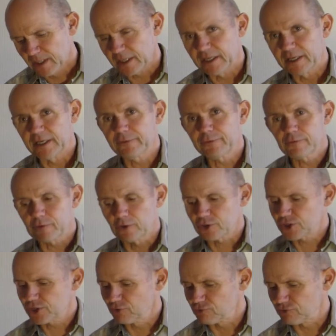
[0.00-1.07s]
Uh, if you've got
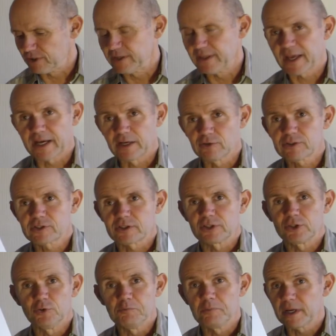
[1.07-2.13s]
children in the house,
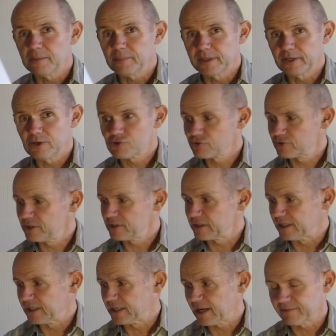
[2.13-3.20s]
you may be interested
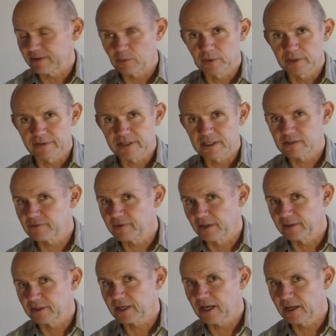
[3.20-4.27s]
in having one of these
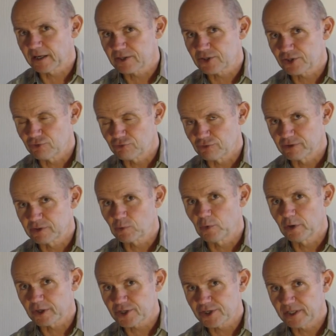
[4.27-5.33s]
fun children's
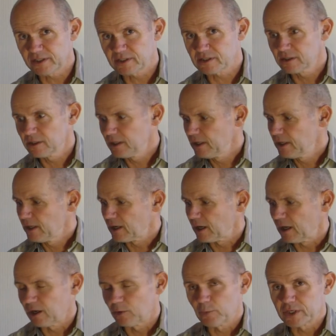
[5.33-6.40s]
worksheets,
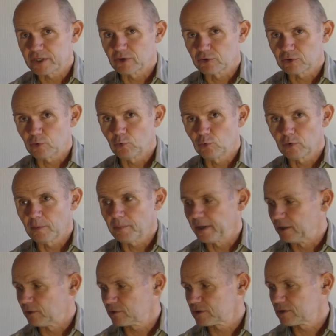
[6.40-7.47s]
uh, which are all
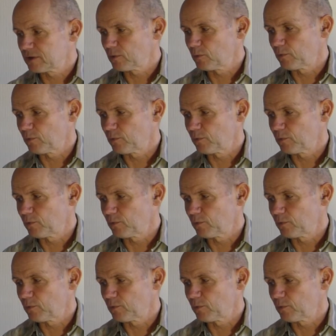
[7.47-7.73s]
about